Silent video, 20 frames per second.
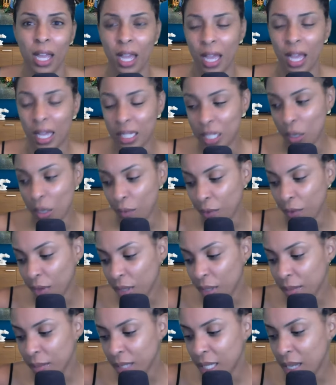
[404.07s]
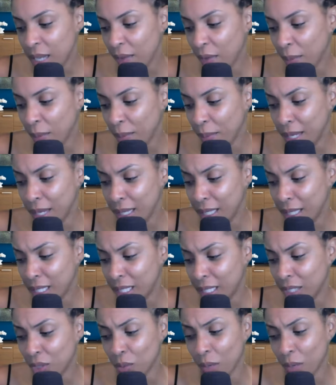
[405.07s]
And so for them to even be in this
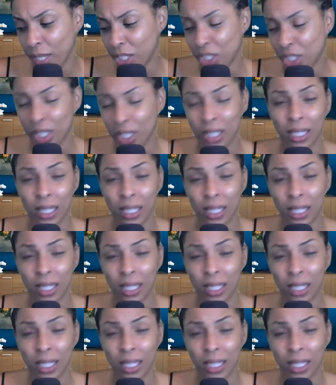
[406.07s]
situation,